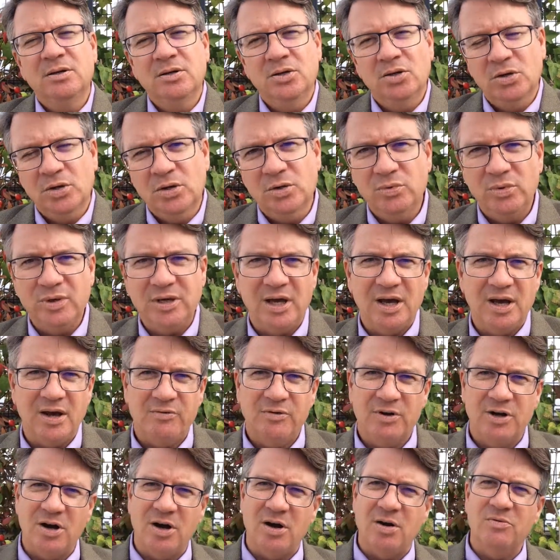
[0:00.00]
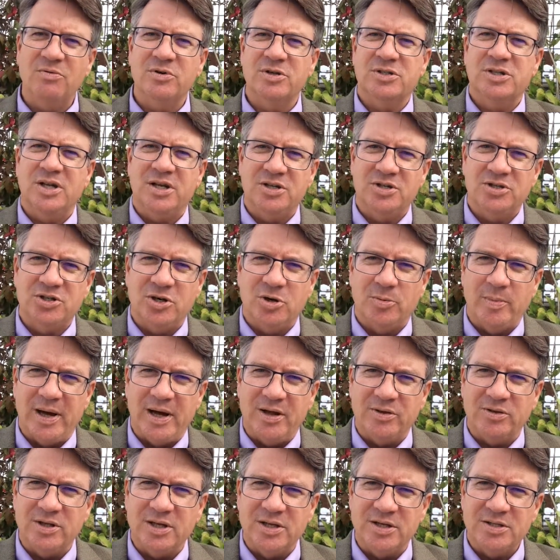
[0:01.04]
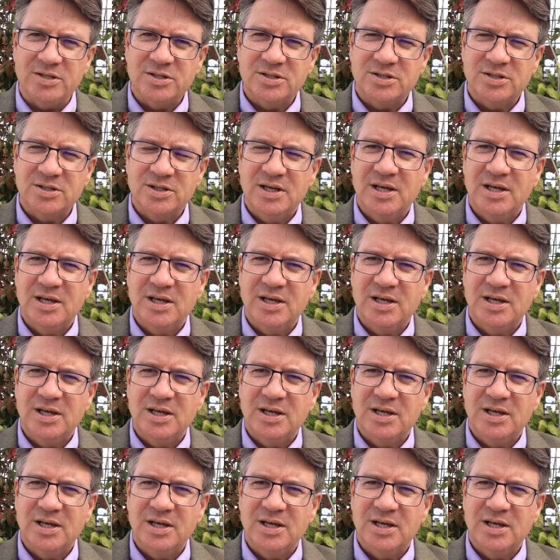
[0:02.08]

Could we have a conversation about this?